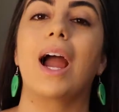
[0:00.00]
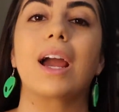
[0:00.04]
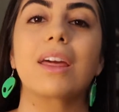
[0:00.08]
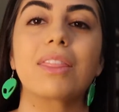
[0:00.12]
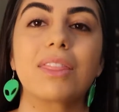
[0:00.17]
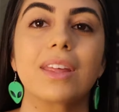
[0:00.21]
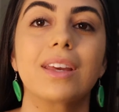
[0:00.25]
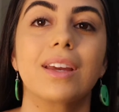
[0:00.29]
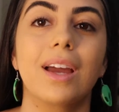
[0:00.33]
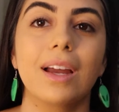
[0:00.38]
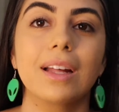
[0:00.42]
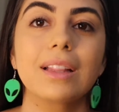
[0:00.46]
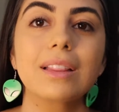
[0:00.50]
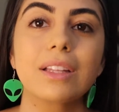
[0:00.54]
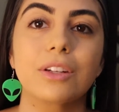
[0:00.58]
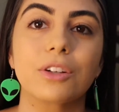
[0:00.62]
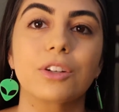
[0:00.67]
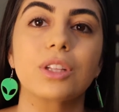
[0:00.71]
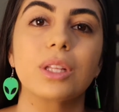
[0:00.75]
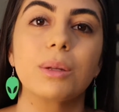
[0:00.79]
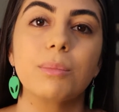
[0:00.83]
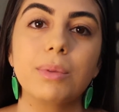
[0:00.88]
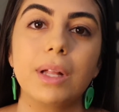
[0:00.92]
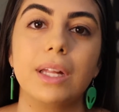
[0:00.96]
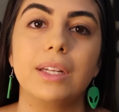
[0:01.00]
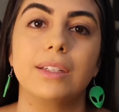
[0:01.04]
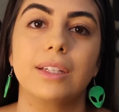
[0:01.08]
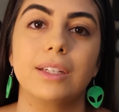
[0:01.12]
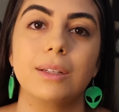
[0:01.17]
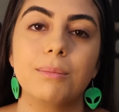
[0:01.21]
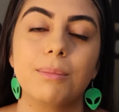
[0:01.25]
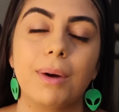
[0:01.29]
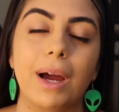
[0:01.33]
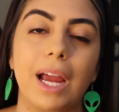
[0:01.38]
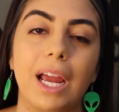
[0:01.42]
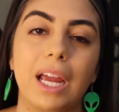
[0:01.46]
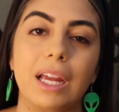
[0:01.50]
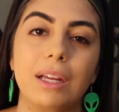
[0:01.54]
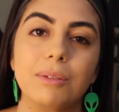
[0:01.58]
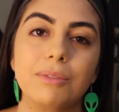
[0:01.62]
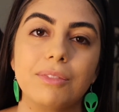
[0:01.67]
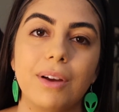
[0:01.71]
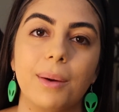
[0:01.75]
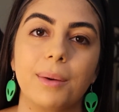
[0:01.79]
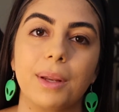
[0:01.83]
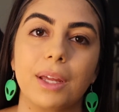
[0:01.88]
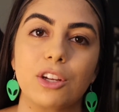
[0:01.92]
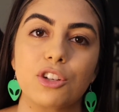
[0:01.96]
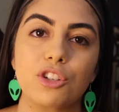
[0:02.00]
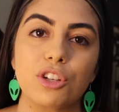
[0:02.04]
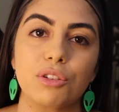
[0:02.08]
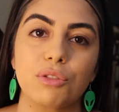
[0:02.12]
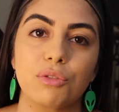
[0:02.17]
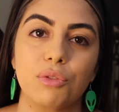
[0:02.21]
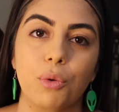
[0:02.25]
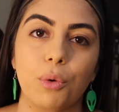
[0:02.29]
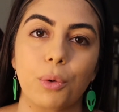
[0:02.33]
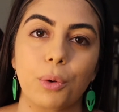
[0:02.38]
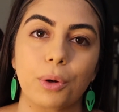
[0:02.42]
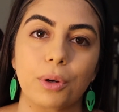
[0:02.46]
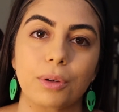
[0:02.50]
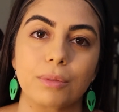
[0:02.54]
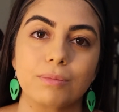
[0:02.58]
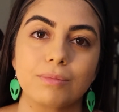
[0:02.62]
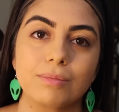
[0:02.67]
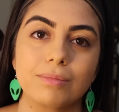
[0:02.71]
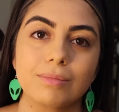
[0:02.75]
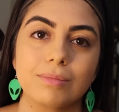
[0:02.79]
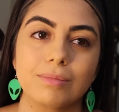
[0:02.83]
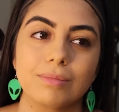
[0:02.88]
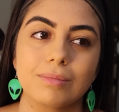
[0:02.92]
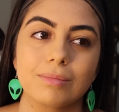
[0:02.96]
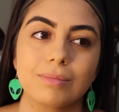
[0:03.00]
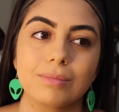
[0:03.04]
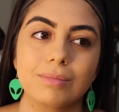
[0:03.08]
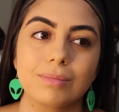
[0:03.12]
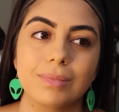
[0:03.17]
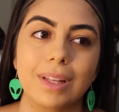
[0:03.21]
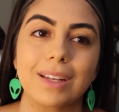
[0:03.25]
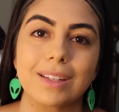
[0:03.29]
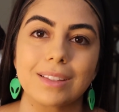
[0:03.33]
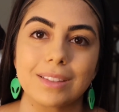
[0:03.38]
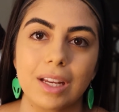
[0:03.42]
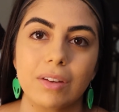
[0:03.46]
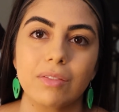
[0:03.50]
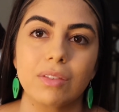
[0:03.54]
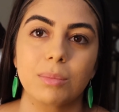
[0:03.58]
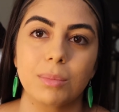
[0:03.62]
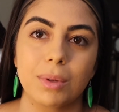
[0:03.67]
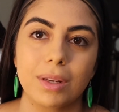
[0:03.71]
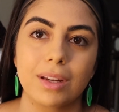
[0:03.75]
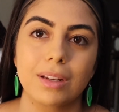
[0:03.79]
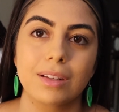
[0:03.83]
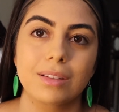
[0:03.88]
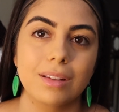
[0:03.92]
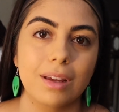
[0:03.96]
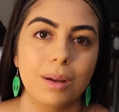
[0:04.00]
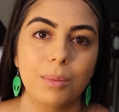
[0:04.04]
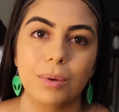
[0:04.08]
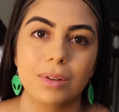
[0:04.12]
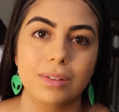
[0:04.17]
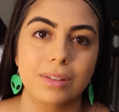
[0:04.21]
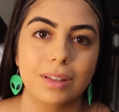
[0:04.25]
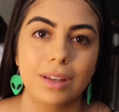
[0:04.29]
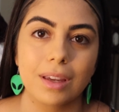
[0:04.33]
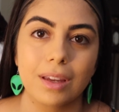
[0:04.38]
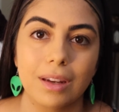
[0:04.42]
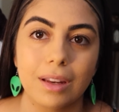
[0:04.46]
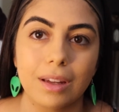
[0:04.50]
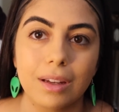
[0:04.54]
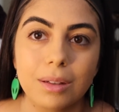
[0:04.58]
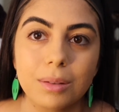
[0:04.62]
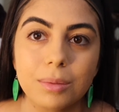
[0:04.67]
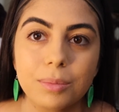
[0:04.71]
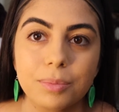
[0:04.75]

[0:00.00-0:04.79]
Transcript: I think I literally blended my foundation for like 7 minutes. I wasn't kidding.